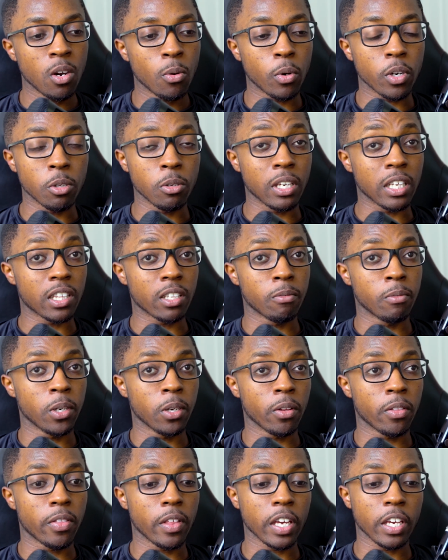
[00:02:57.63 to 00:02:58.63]
when you get the
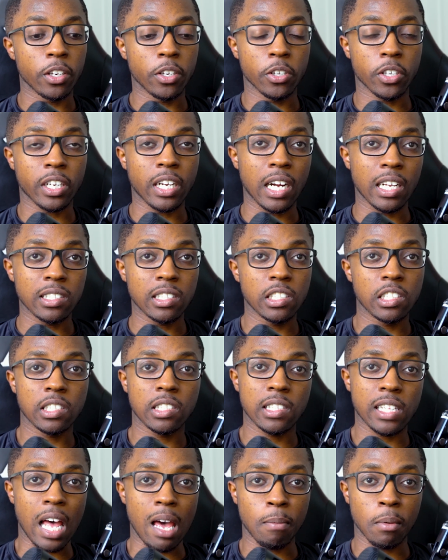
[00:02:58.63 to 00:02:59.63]
real thing and you're constantly
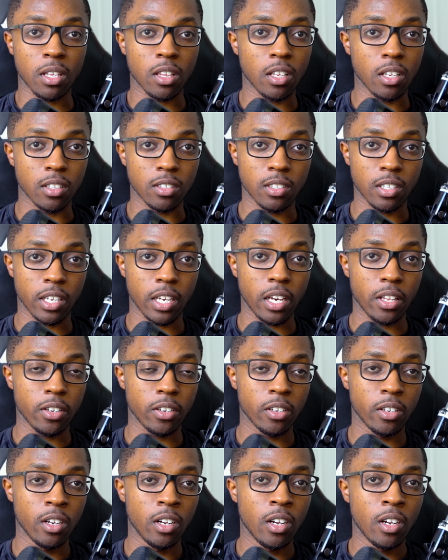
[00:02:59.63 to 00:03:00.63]
just slapping things
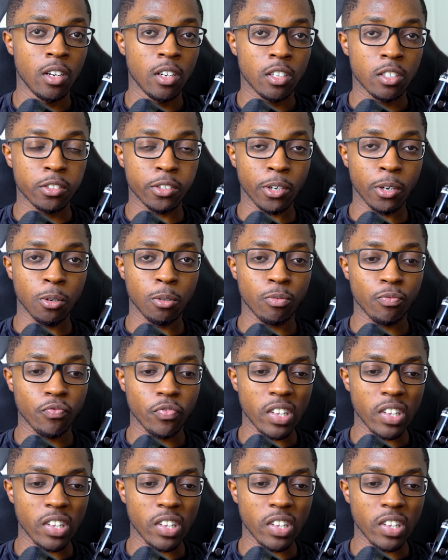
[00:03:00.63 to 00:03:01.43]
together. So